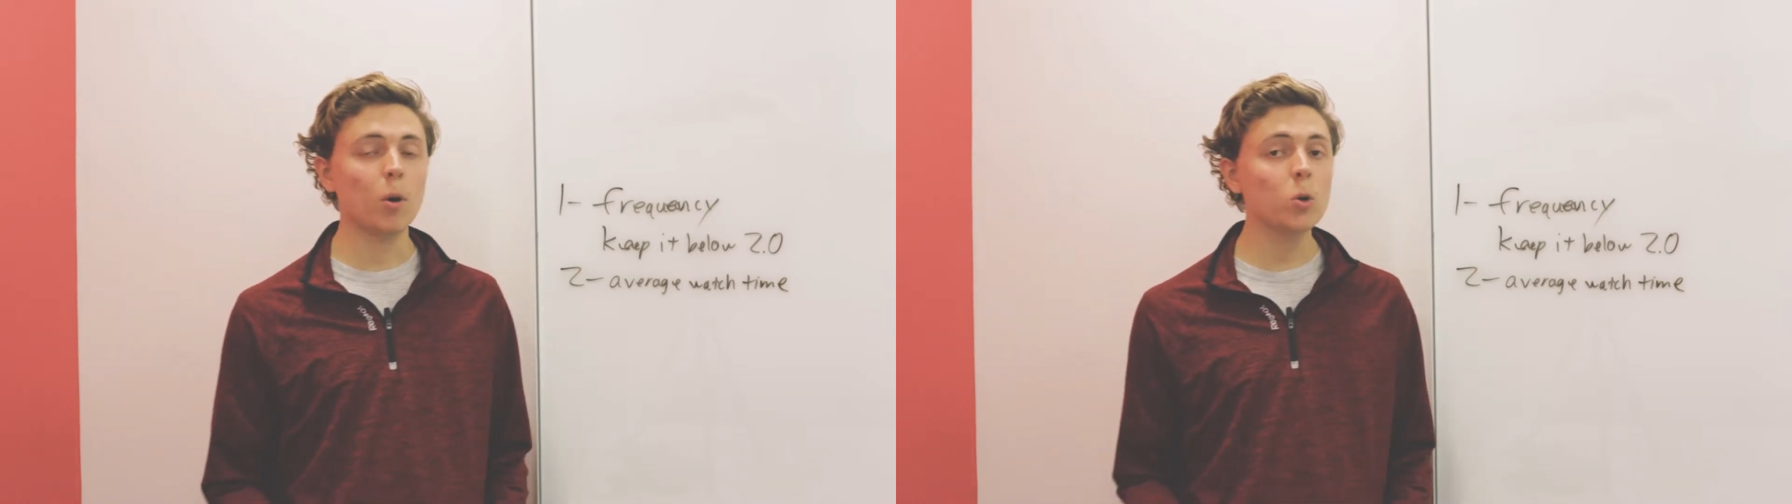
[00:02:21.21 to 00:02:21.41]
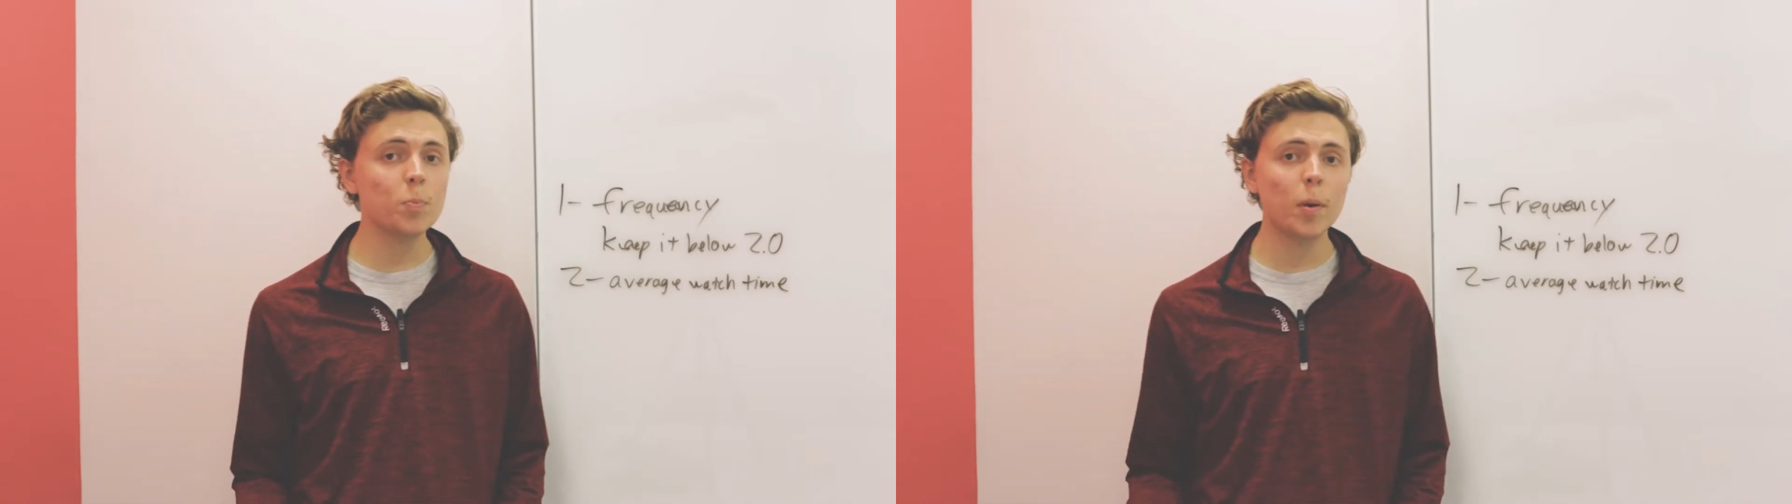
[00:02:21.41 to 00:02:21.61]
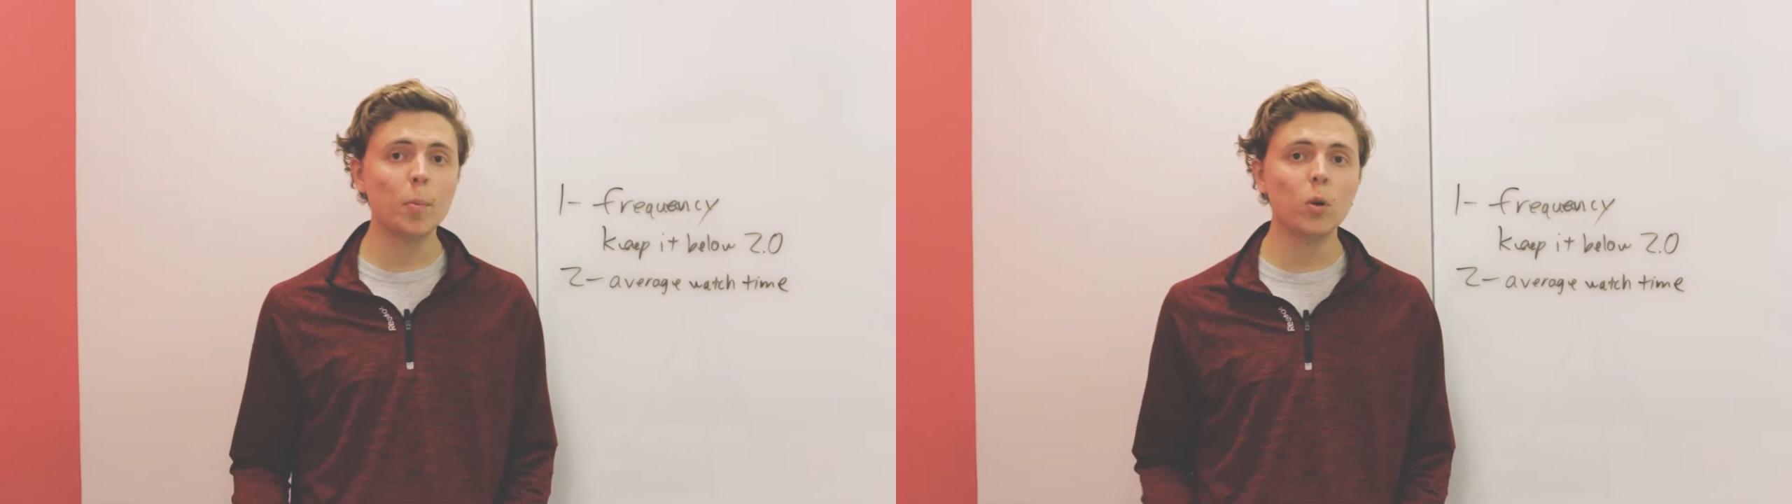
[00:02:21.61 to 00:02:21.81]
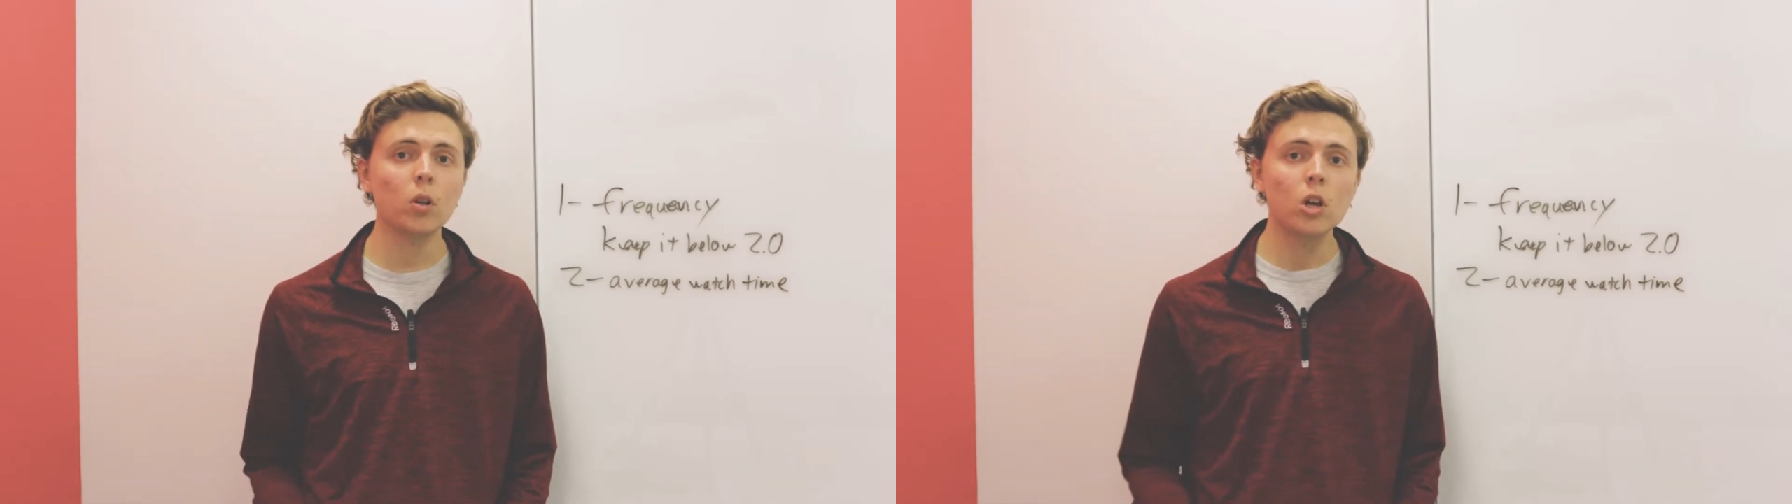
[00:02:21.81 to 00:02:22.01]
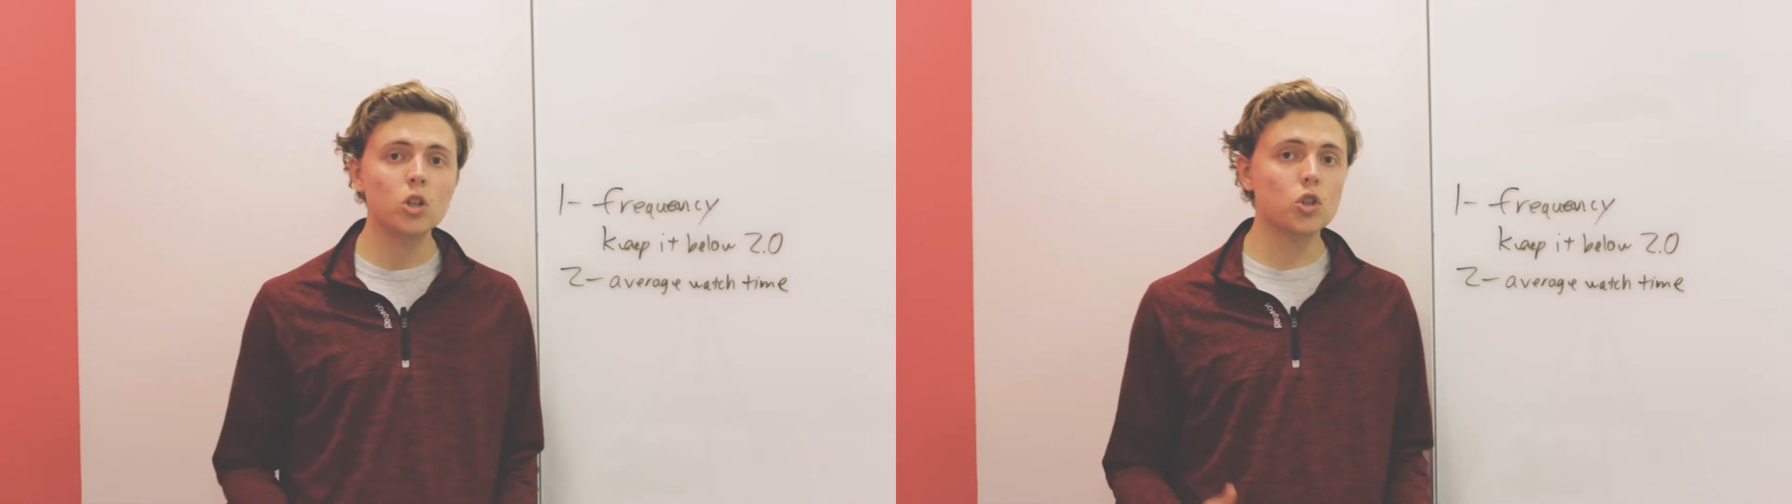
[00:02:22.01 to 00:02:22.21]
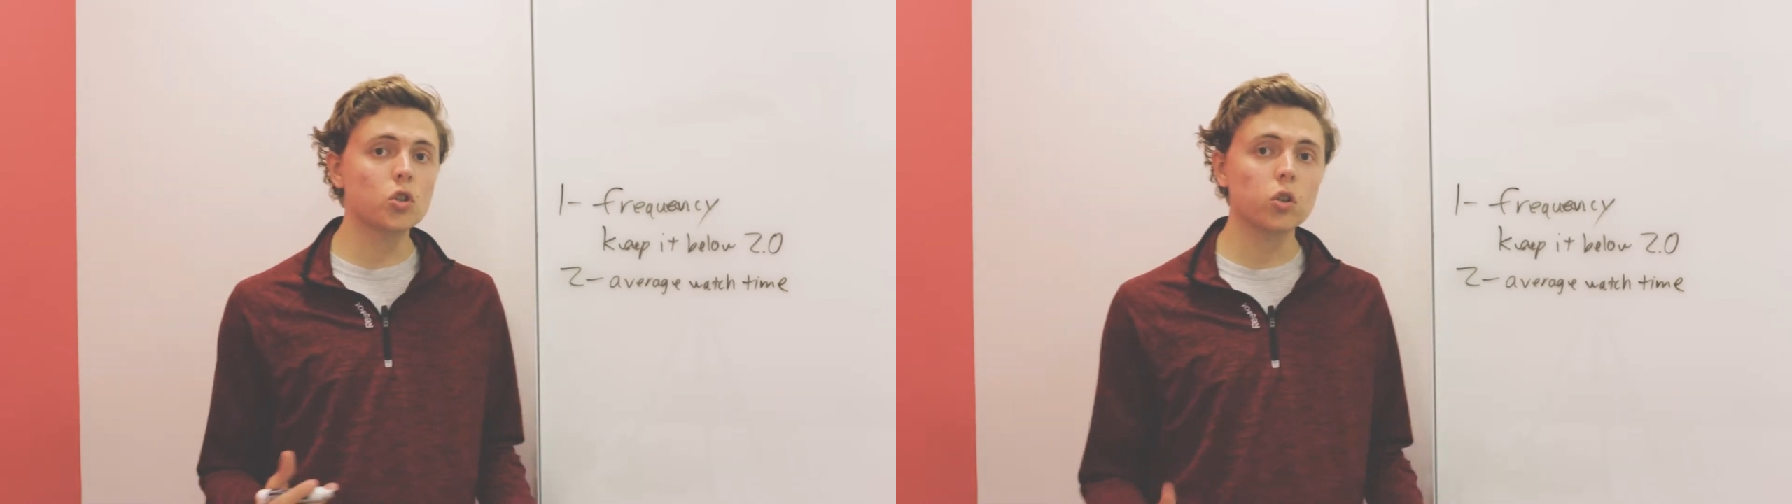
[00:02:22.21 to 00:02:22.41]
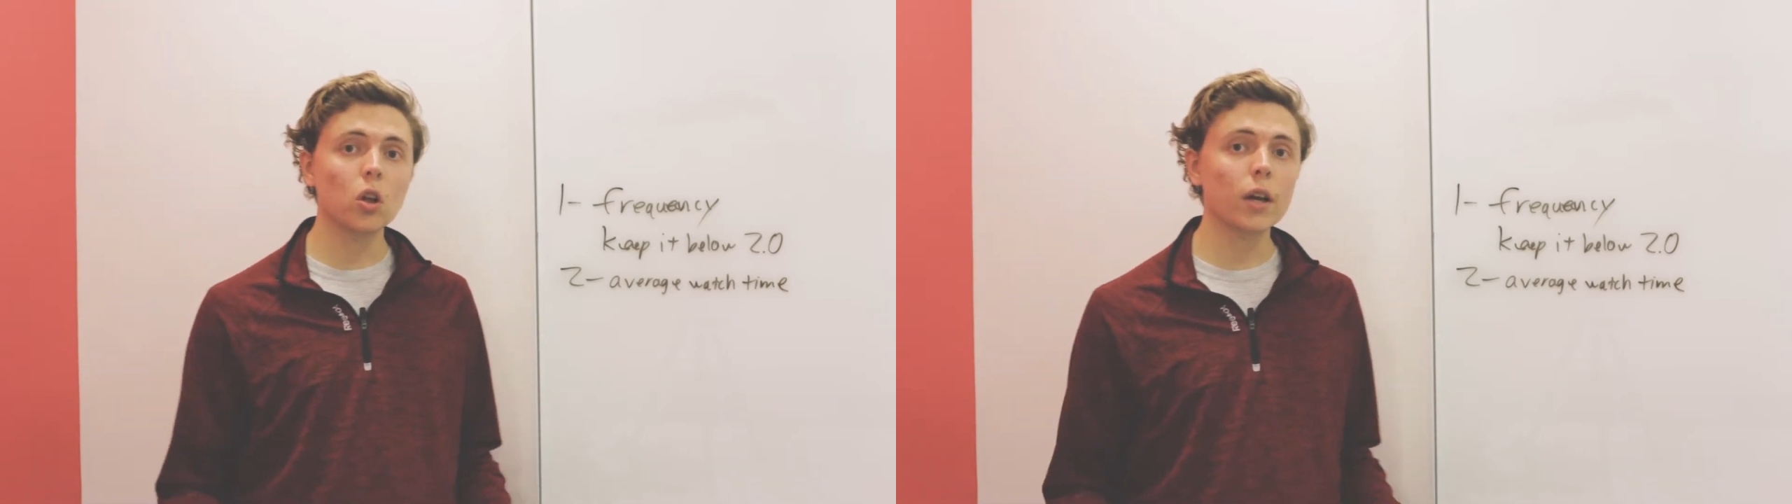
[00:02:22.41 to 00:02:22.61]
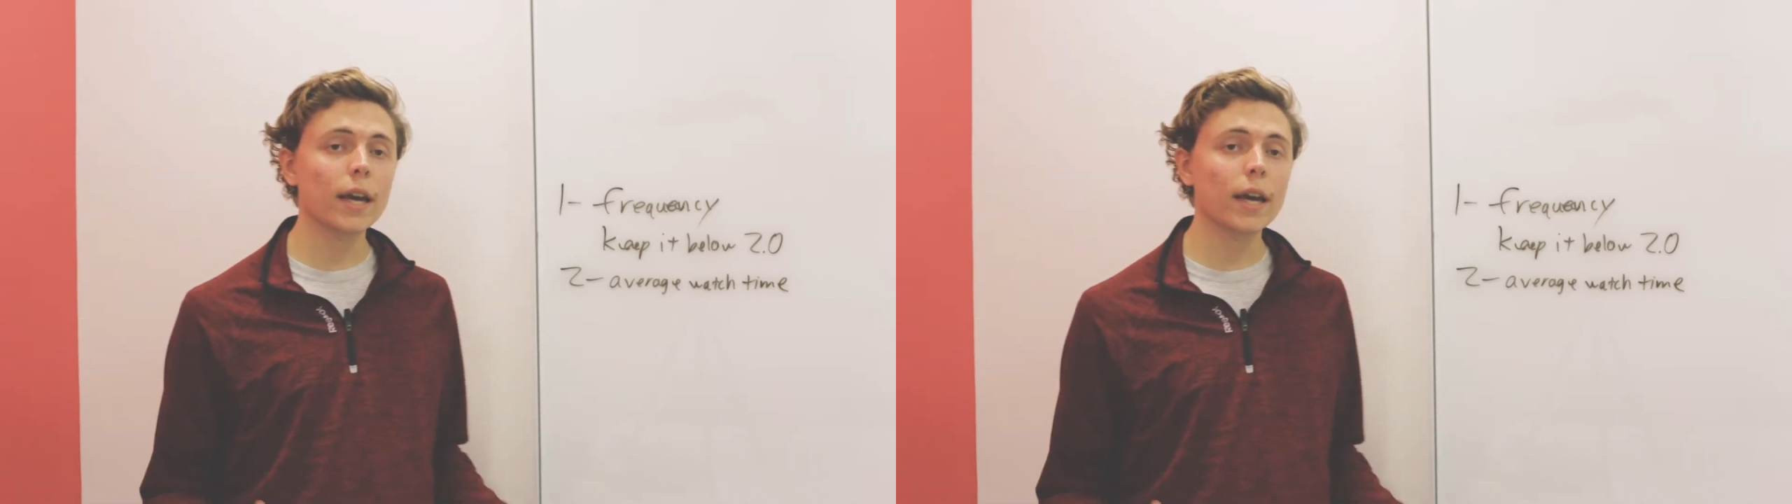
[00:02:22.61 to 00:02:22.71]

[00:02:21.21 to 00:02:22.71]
most people just look